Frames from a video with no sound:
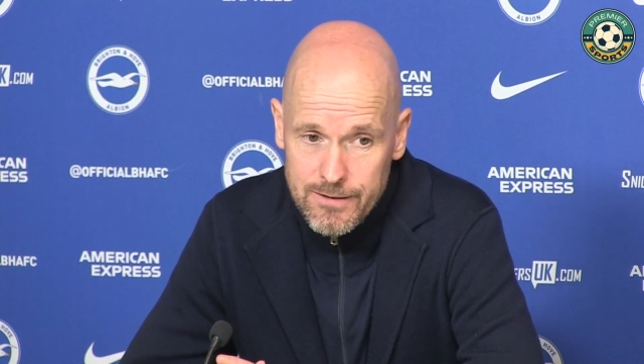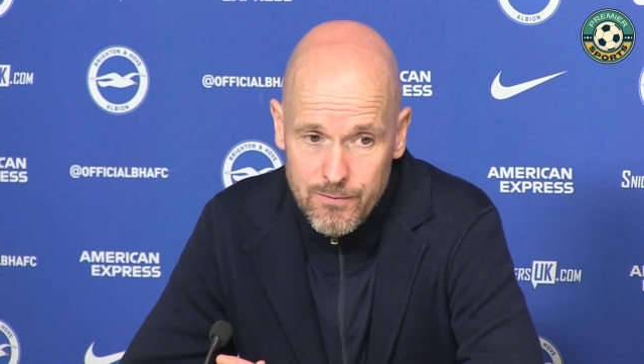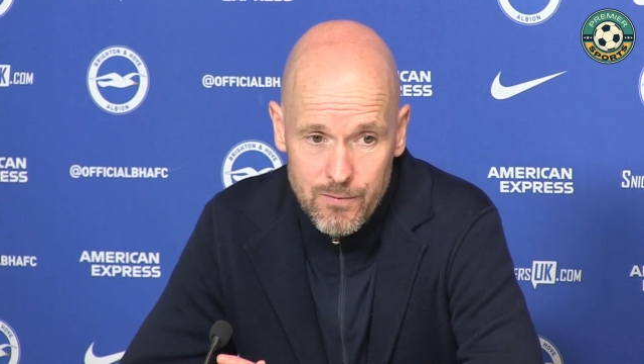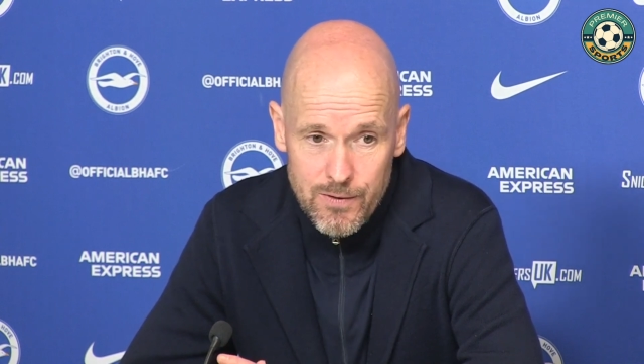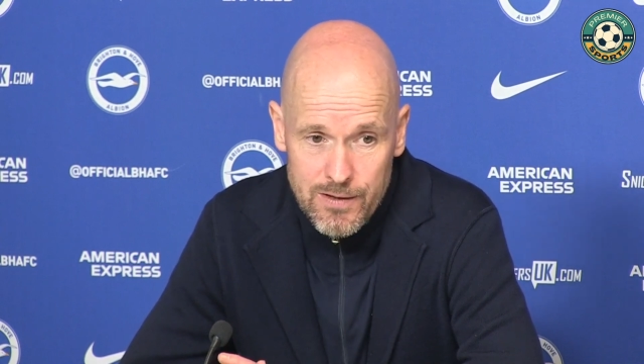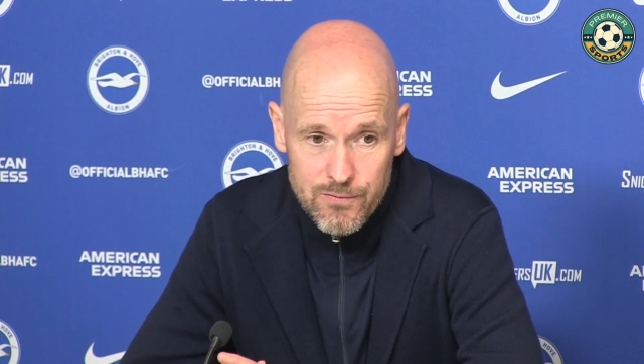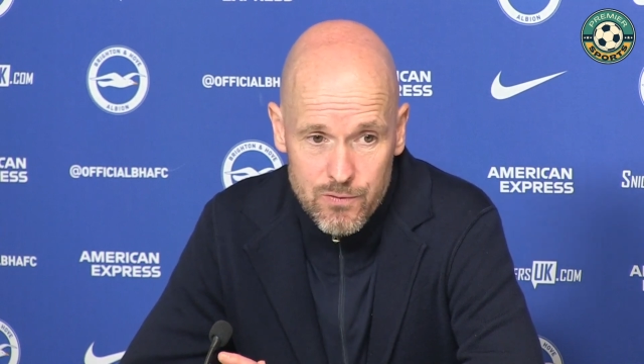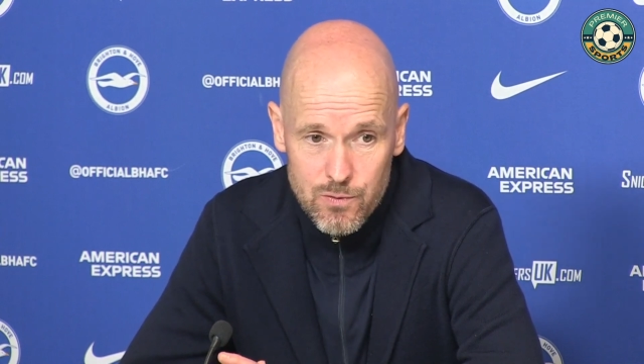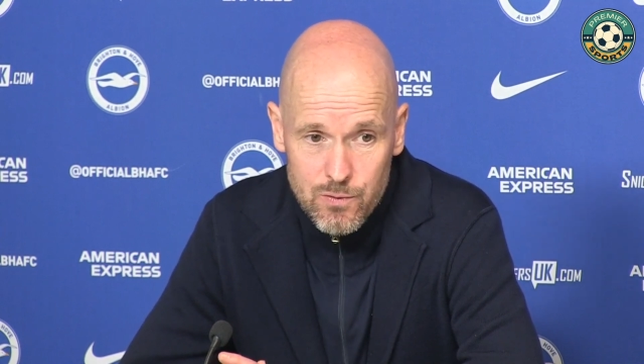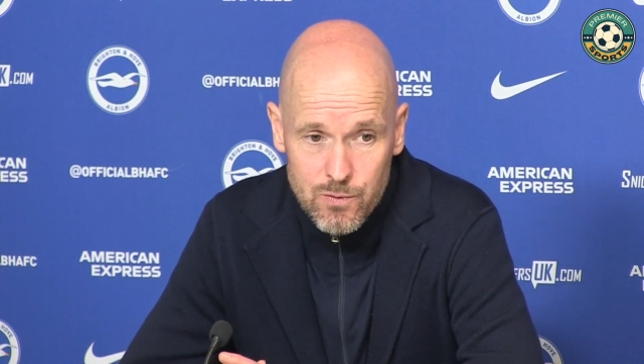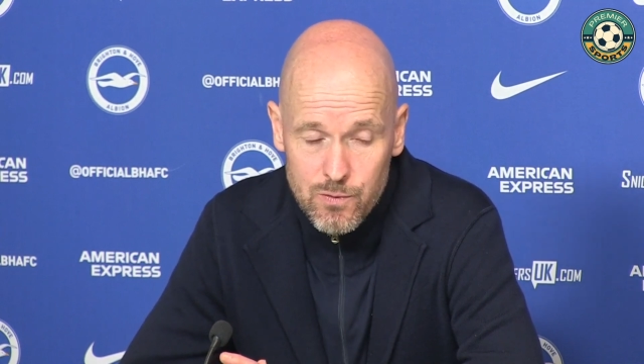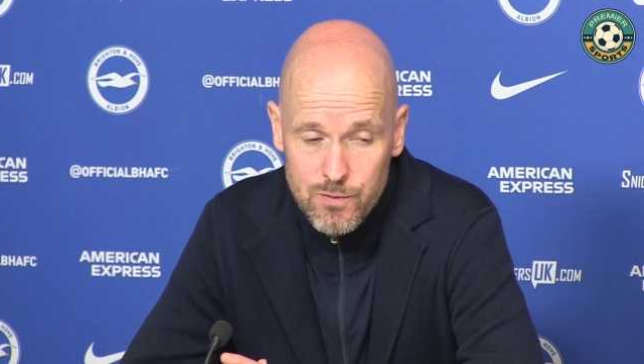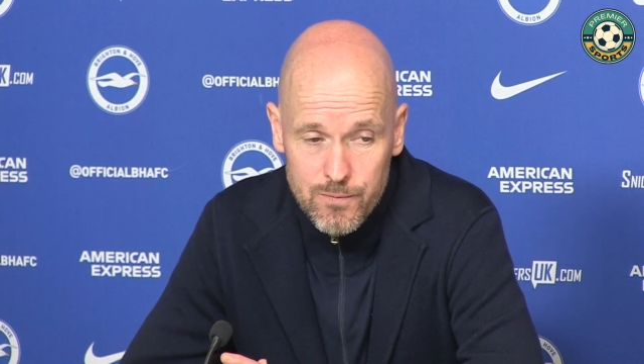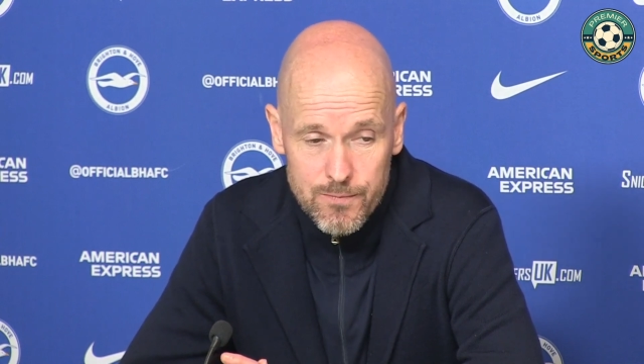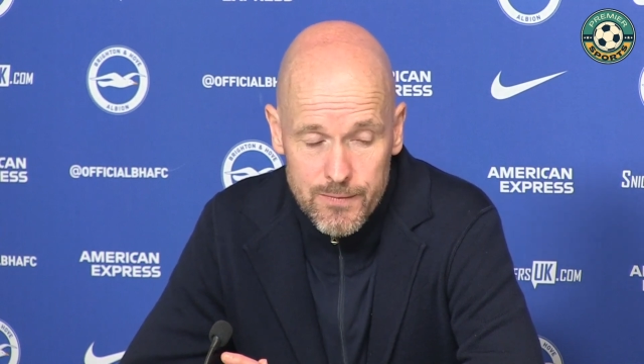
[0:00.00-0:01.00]
we have
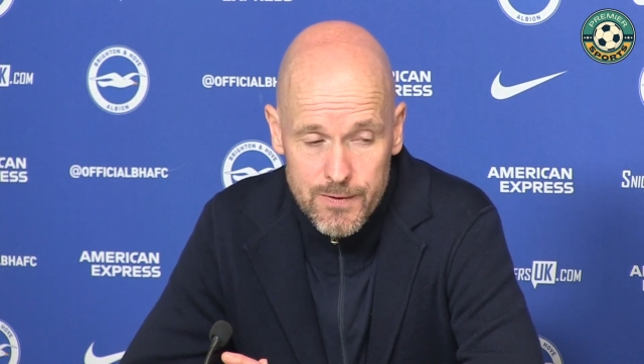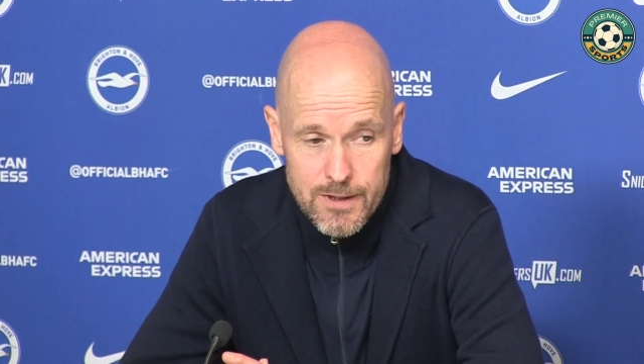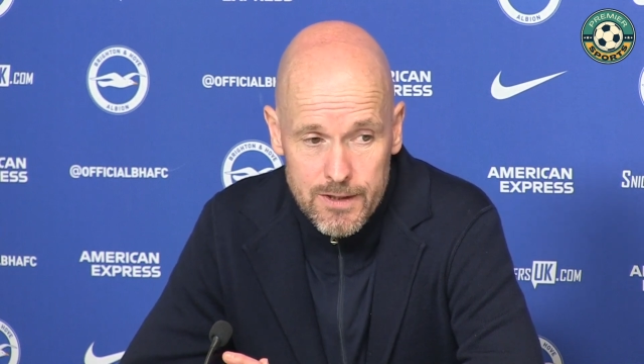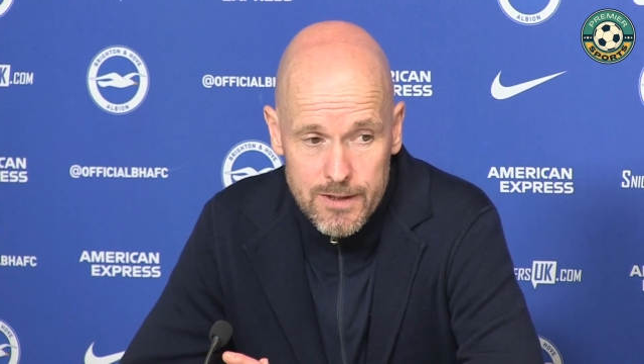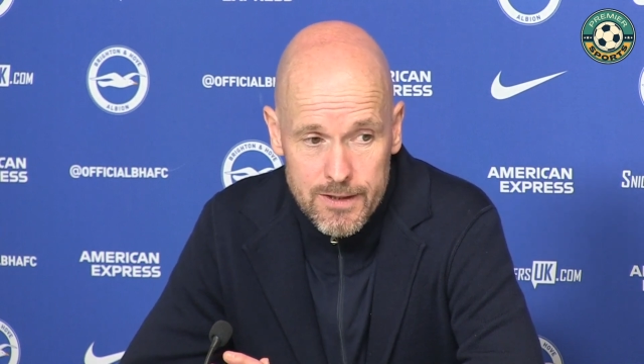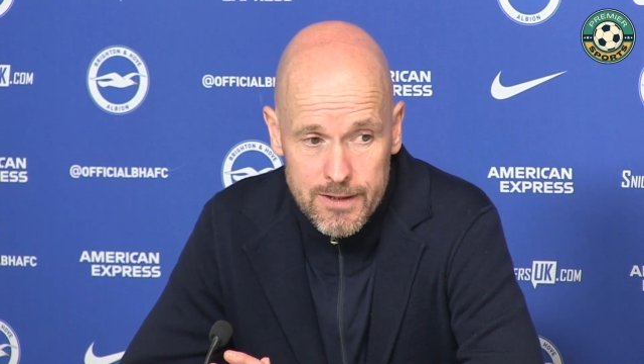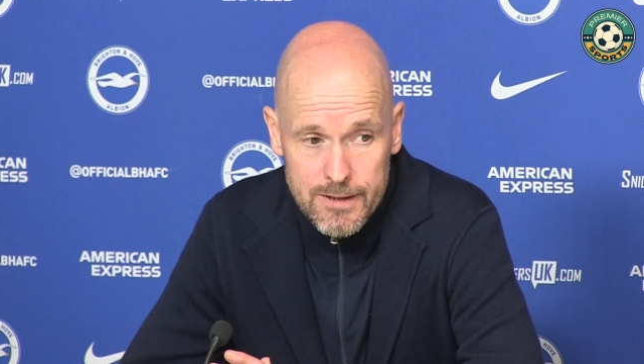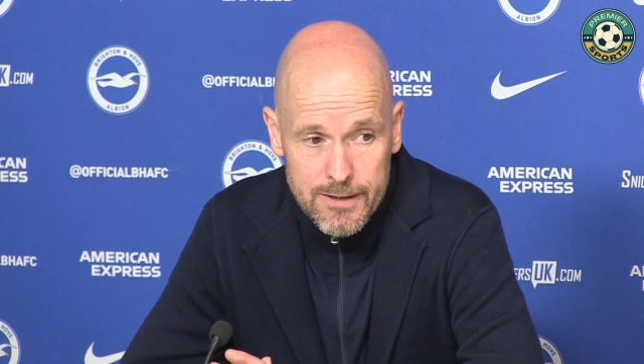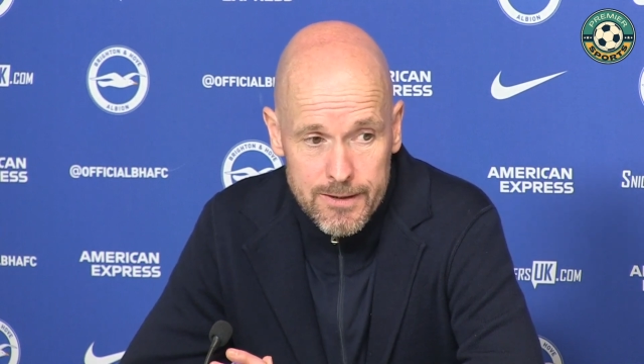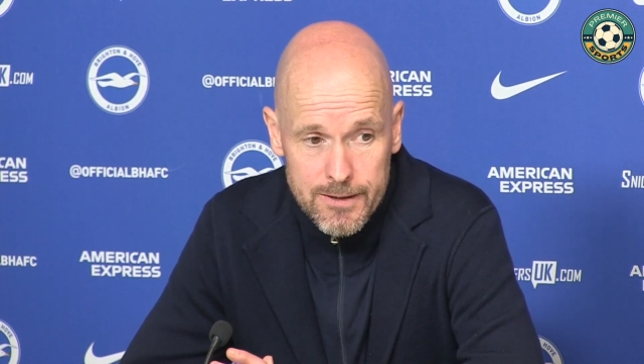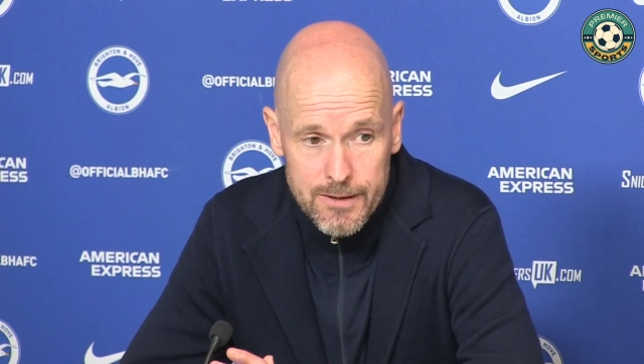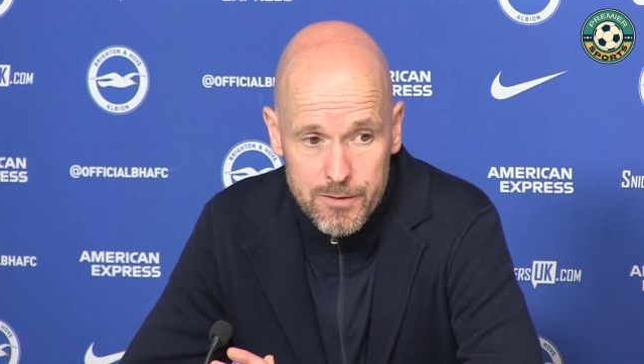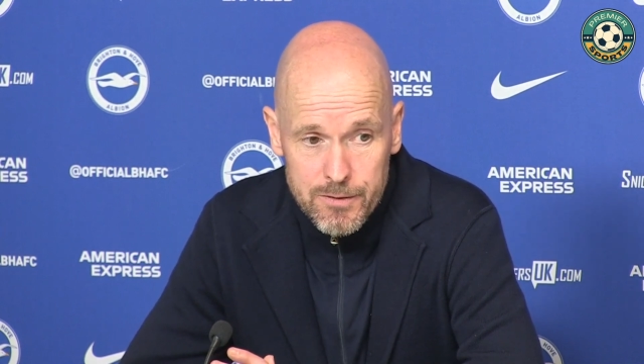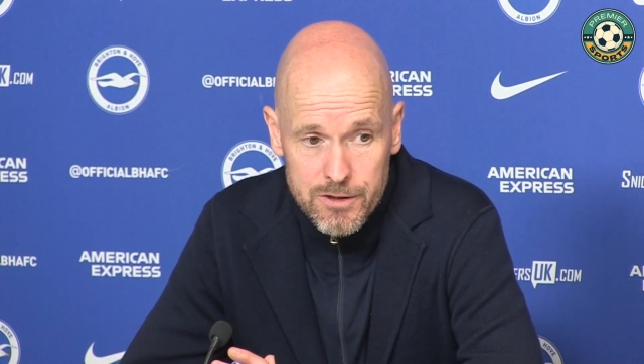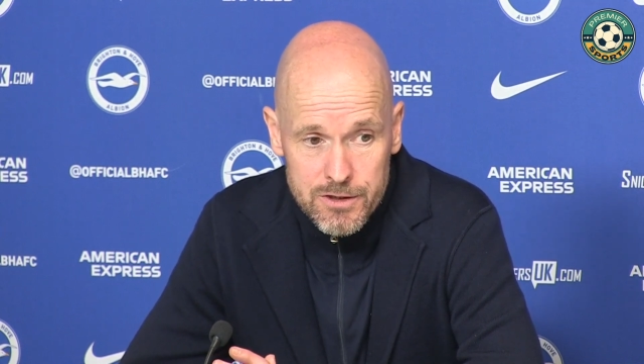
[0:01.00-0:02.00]
to
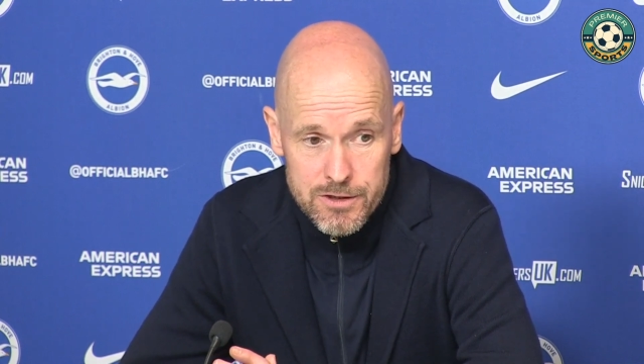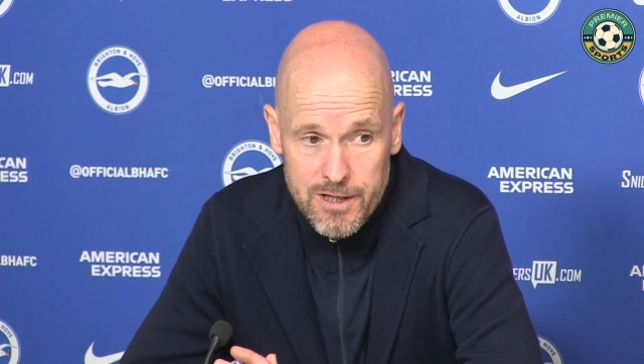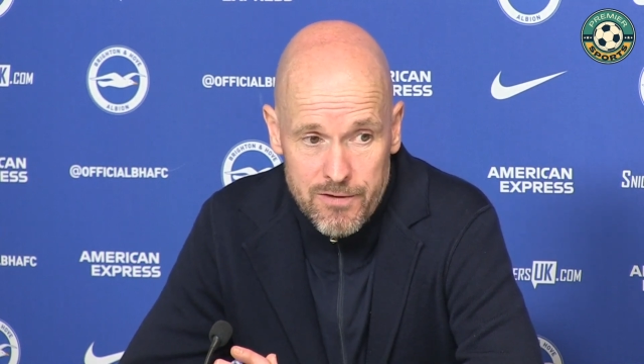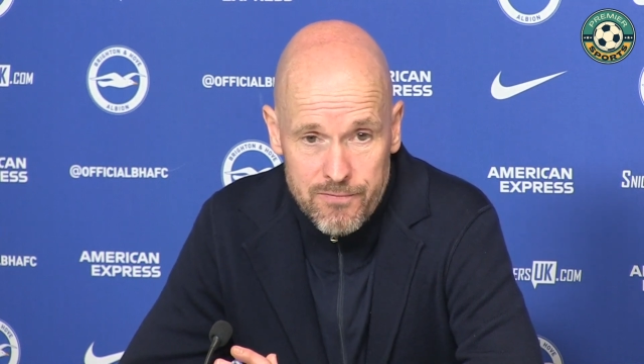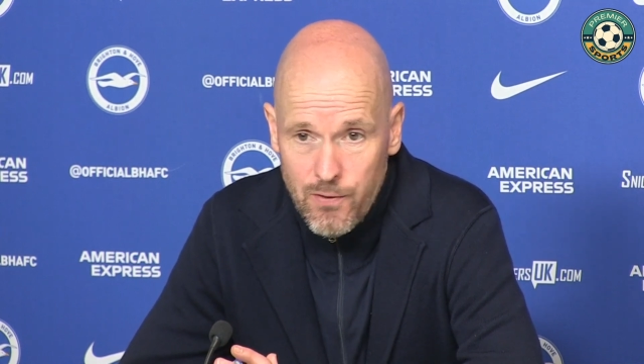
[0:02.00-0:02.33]
stay